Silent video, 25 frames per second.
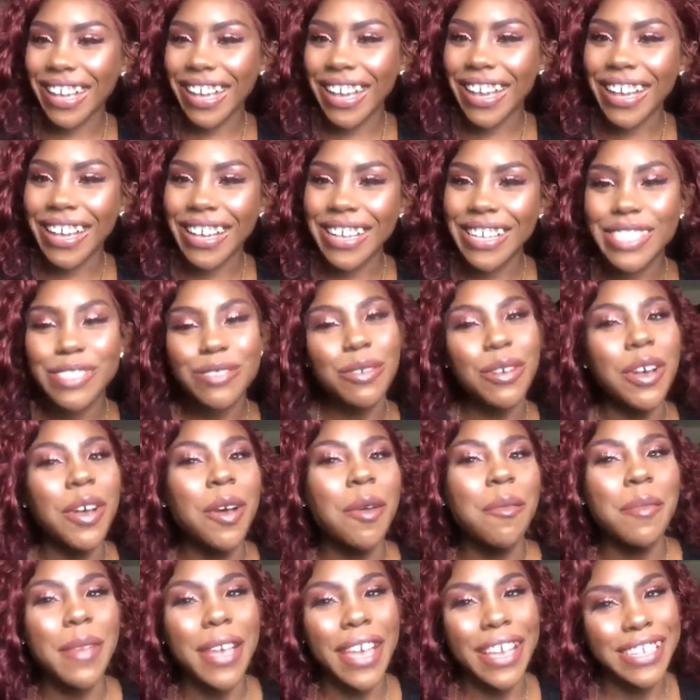guys,
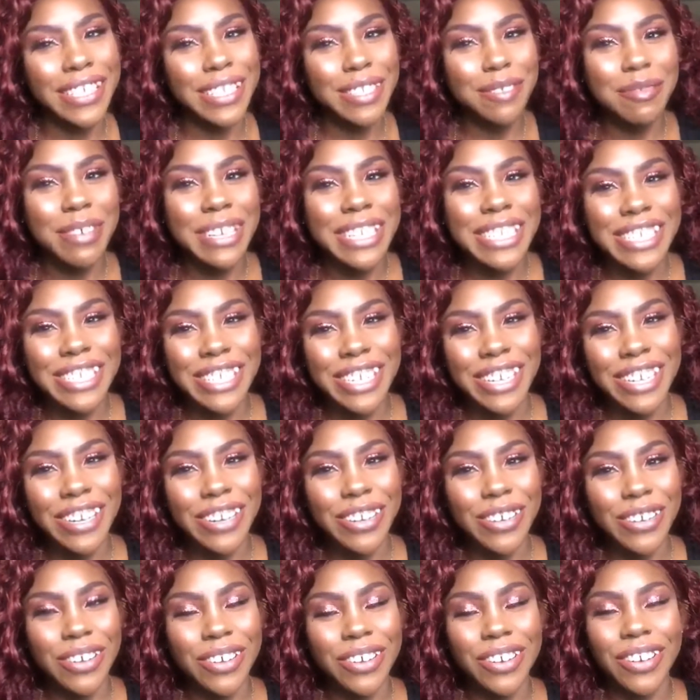welcome back to my
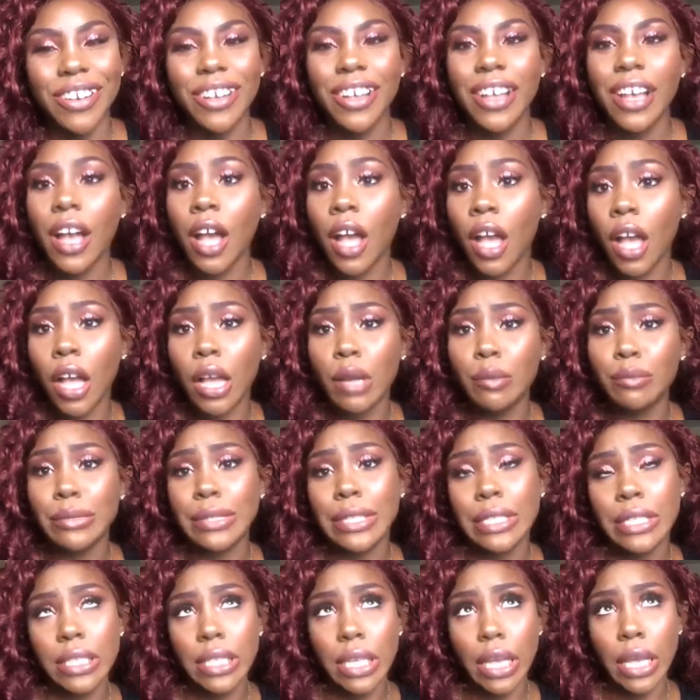channel.
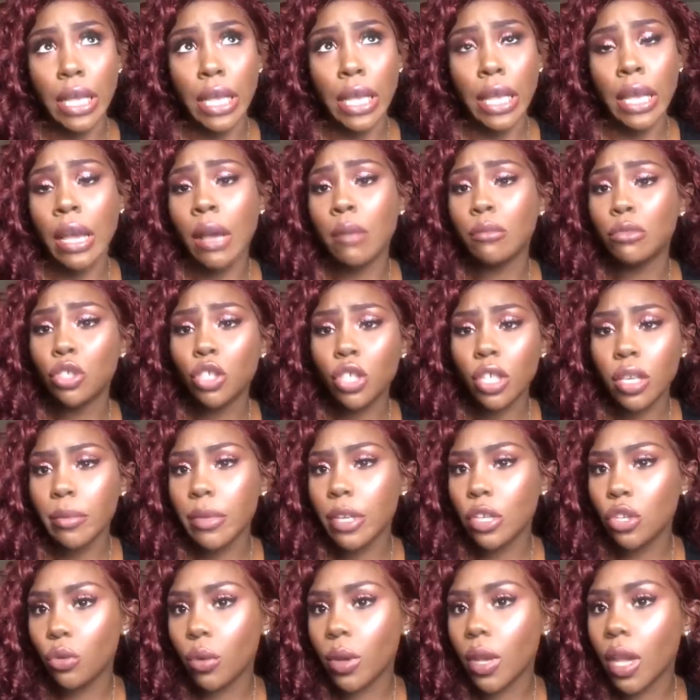Today I'm just gonna
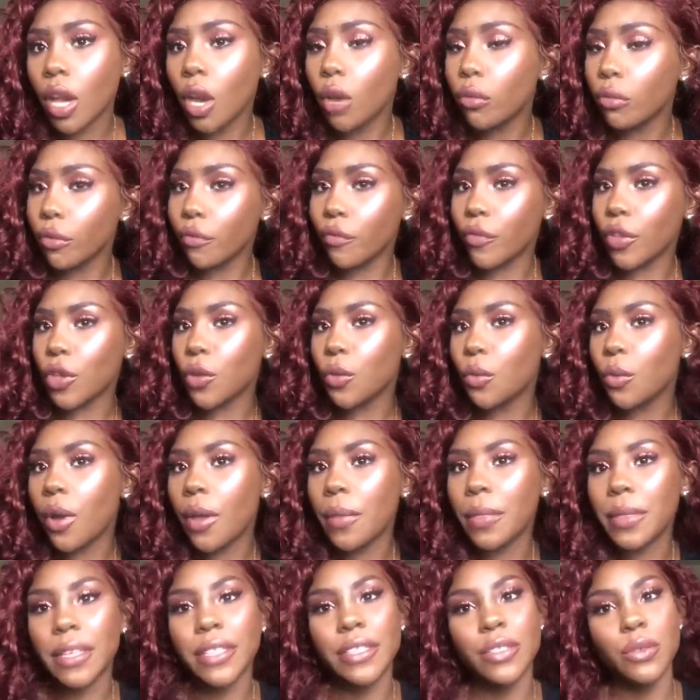be doing a review
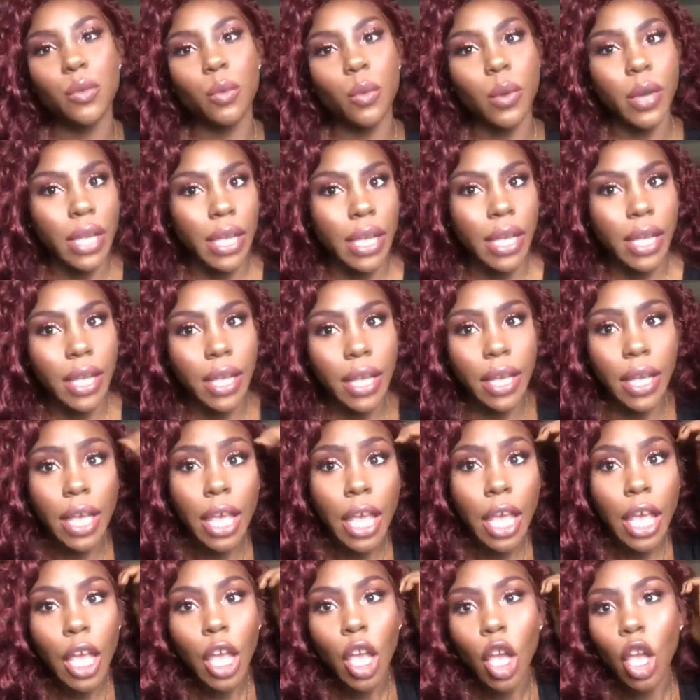on this wig.
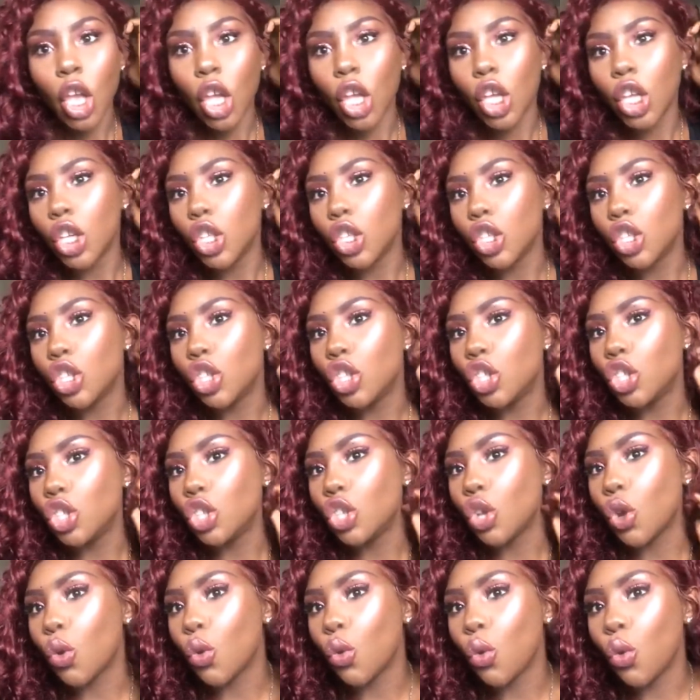It is
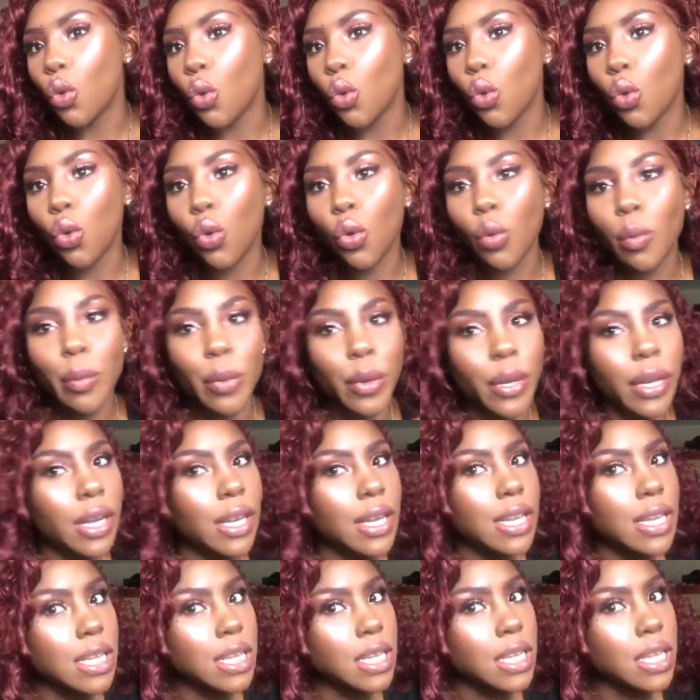so
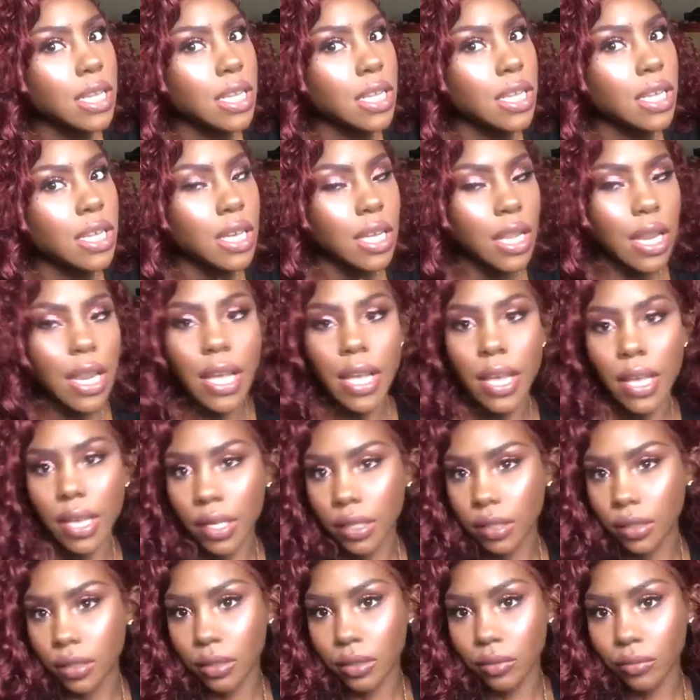pretty.
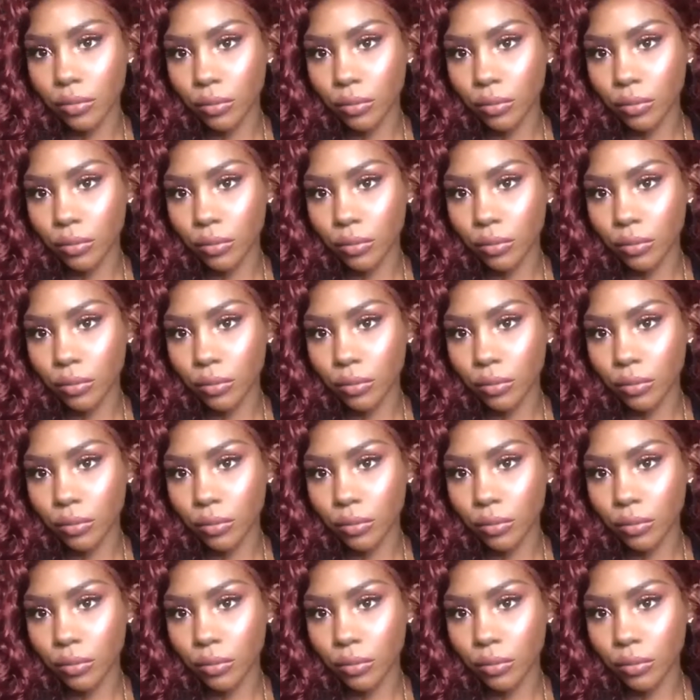Like,